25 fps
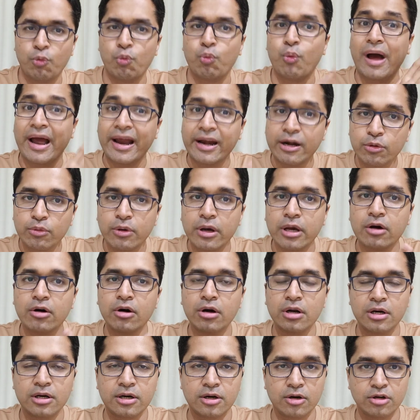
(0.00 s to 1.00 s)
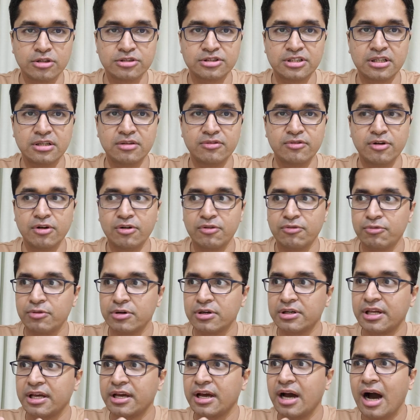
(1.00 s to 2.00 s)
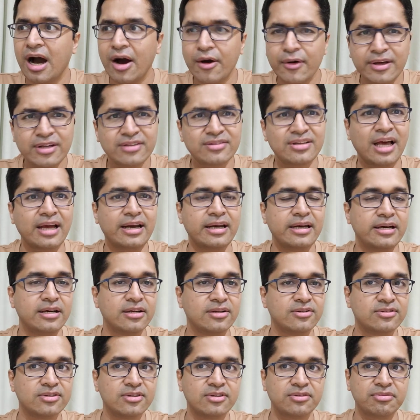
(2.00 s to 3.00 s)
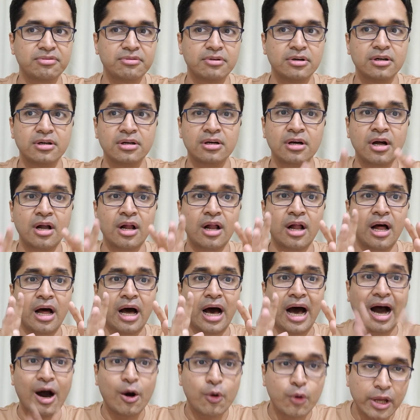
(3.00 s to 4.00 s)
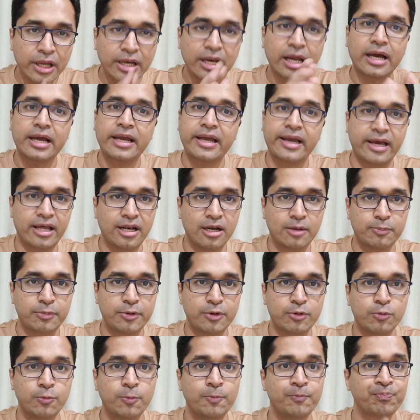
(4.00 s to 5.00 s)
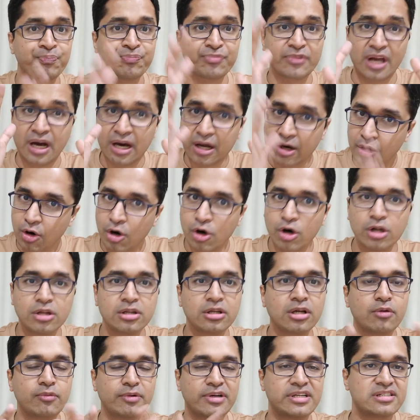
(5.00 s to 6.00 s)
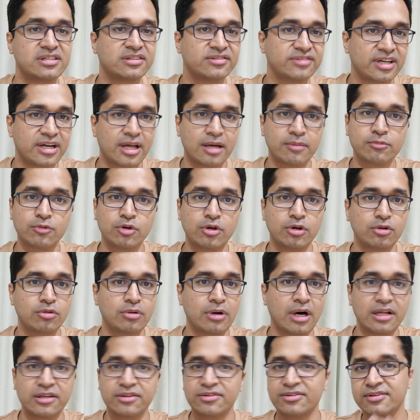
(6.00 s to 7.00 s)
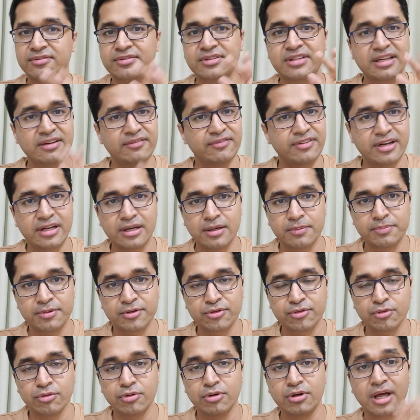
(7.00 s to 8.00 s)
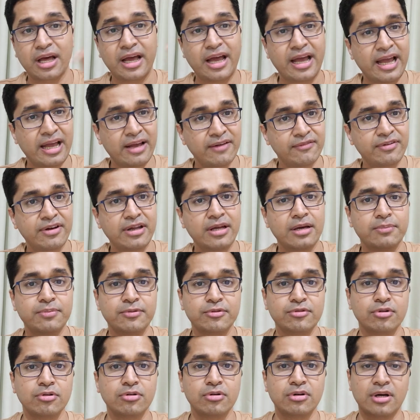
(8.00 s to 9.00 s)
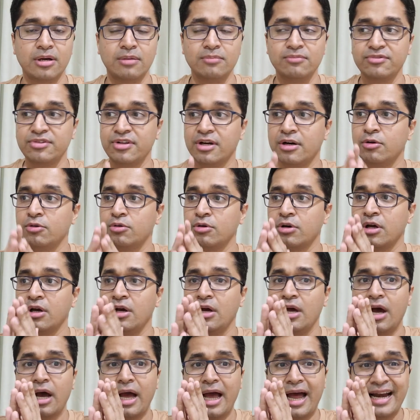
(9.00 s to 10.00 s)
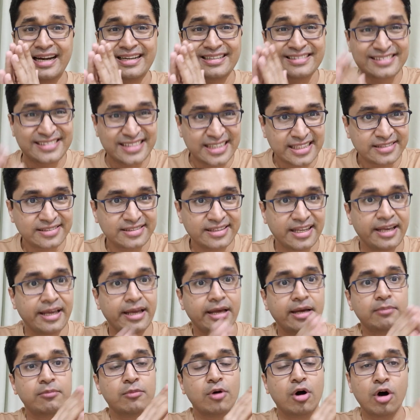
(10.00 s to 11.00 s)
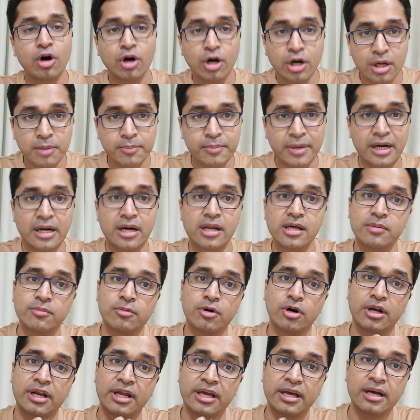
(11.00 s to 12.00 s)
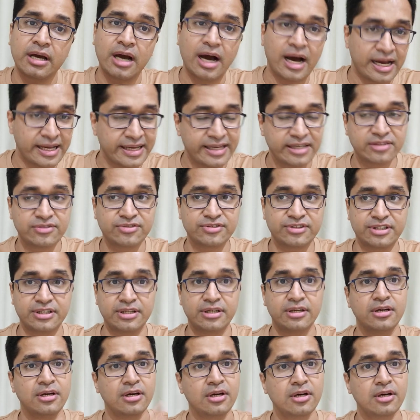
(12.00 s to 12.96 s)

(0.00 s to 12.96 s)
Why do I call it logical way of working? How exactly does this work? How can I help you? are all the questions that I'm going to answer with every episode. Every episode comes out at 6 a.m. on a Monday morning IST.